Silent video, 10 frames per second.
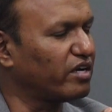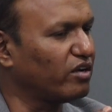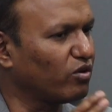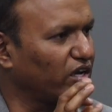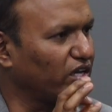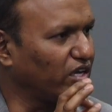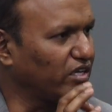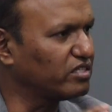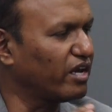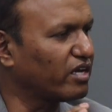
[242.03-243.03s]
that you can
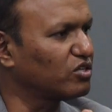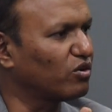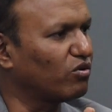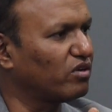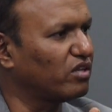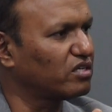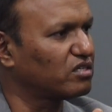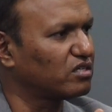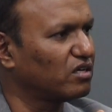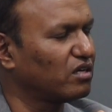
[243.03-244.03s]
easily execute
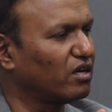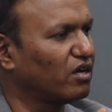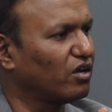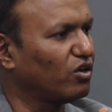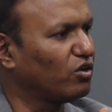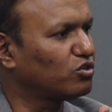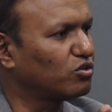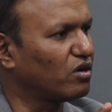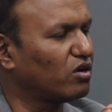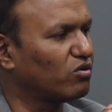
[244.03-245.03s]
this, you should
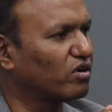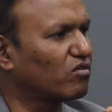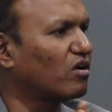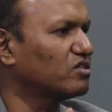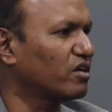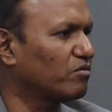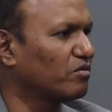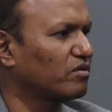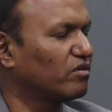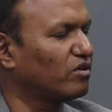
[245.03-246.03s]
not do a quad
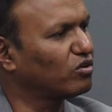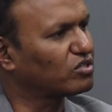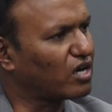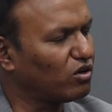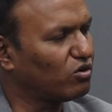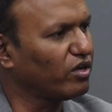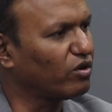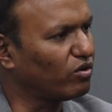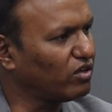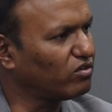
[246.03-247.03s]
zygoma. You start doing
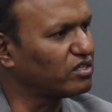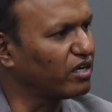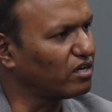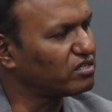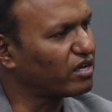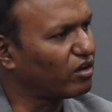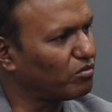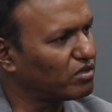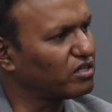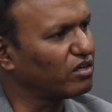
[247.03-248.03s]
only single
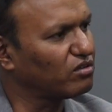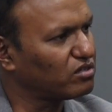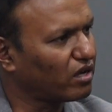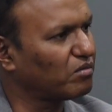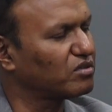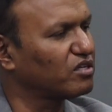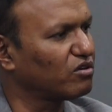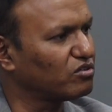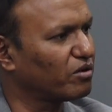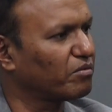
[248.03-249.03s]
zygomas, single zygomas,
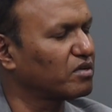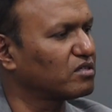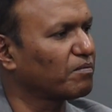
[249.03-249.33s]
single zygomas.